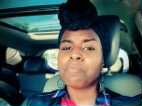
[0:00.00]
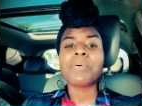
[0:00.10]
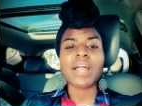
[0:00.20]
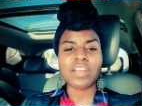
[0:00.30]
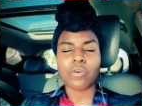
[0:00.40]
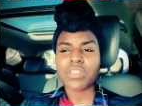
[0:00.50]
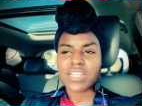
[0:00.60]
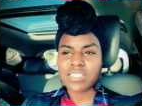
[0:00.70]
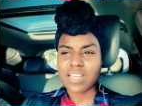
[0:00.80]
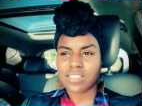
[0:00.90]
But I know
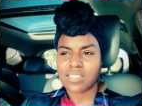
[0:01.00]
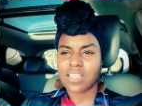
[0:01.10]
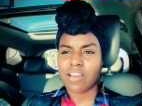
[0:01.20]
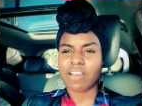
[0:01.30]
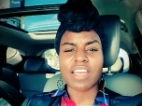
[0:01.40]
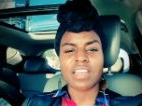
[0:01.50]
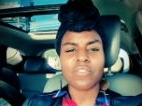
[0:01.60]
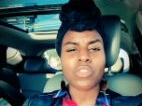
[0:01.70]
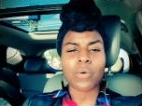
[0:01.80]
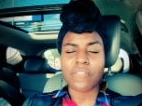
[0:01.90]
that it's necessary. And
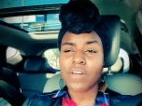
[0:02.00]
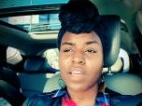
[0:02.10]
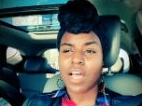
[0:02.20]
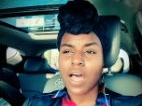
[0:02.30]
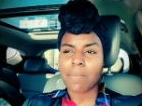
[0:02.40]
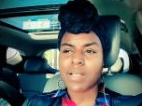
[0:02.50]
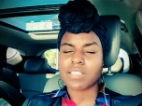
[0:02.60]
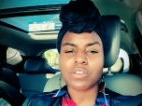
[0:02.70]
even though I felt like a hot mess,